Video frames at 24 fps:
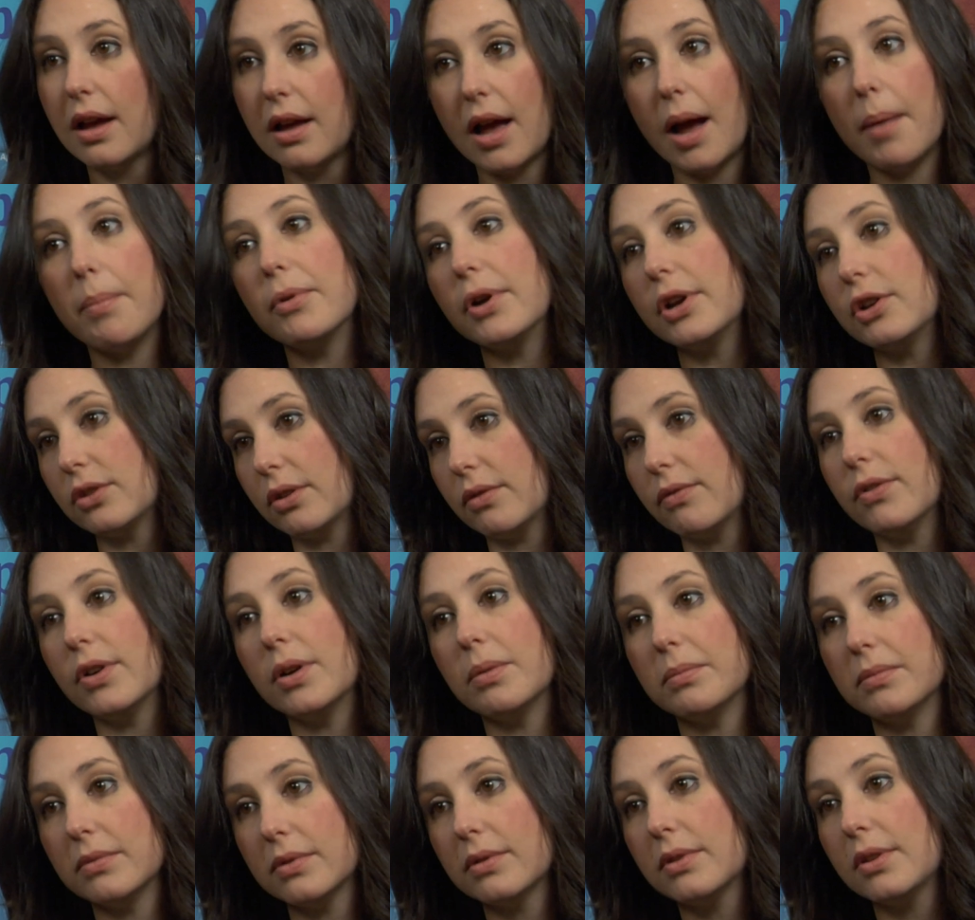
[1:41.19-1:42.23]
operational
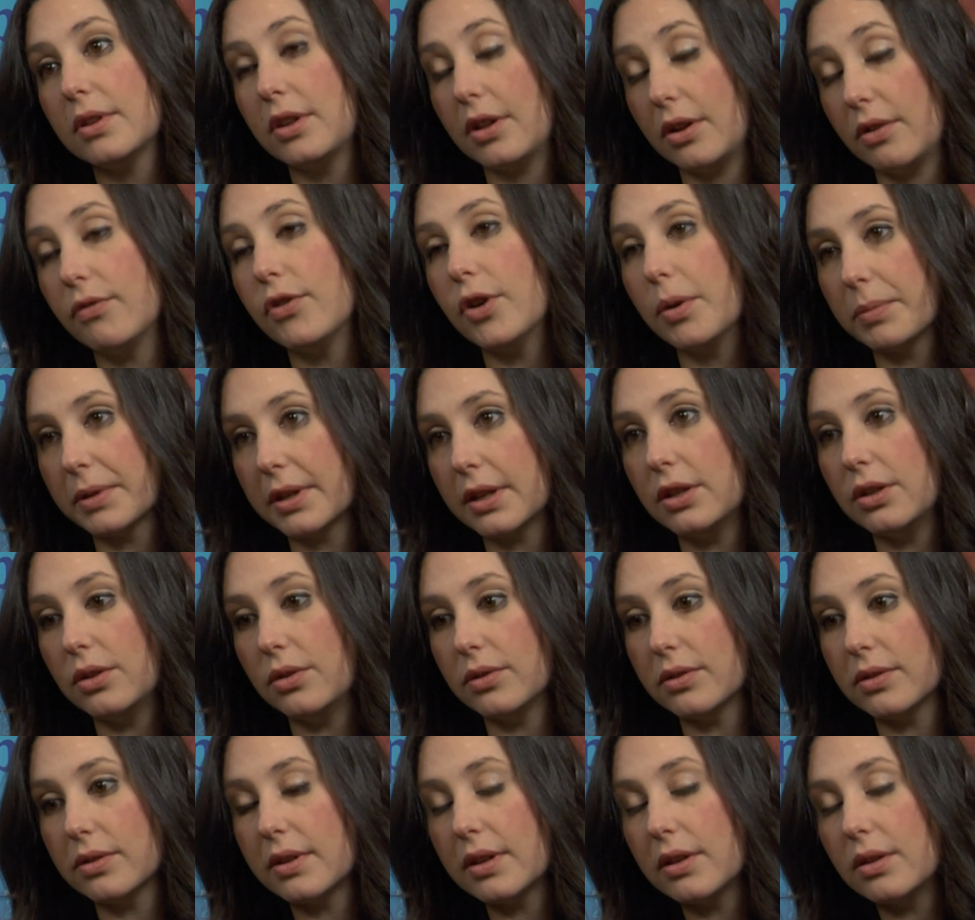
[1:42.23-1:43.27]
firms, you know, firms can use